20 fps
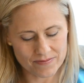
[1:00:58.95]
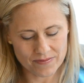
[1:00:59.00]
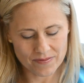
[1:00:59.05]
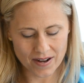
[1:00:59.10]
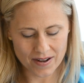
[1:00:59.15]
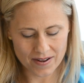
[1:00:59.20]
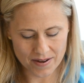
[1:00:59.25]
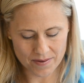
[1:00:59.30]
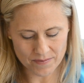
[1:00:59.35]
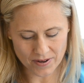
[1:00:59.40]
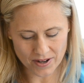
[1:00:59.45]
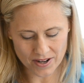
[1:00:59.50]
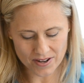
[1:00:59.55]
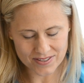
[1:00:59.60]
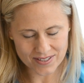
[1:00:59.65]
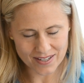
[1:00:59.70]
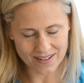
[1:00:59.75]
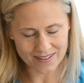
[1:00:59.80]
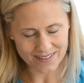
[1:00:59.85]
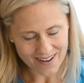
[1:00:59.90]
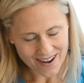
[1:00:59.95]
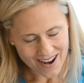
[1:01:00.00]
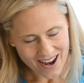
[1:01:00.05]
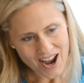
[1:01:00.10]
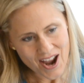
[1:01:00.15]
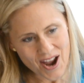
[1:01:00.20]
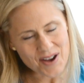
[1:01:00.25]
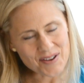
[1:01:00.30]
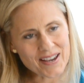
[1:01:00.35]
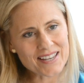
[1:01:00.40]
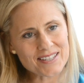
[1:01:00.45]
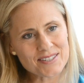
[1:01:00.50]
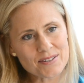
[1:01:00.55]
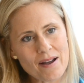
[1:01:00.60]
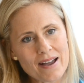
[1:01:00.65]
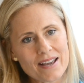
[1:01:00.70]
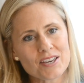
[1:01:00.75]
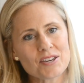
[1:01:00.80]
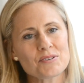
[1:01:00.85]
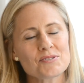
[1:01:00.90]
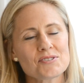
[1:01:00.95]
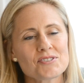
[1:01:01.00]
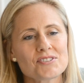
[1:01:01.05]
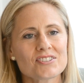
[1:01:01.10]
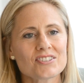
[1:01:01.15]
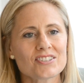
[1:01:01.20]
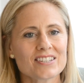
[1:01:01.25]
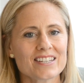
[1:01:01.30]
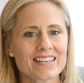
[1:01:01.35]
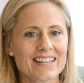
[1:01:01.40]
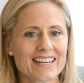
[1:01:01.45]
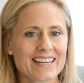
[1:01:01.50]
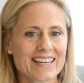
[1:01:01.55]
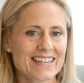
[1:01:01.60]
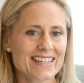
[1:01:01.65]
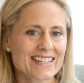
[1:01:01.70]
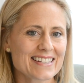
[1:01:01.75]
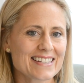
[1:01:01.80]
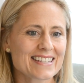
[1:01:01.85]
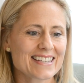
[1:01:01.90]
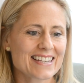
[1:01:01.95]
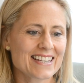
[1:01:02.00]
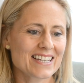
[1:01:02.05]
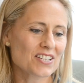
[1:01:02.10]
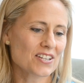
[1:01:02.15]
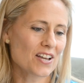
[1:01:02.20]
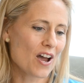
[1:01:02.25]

what Anne Morrow said. Okay, so I usually end each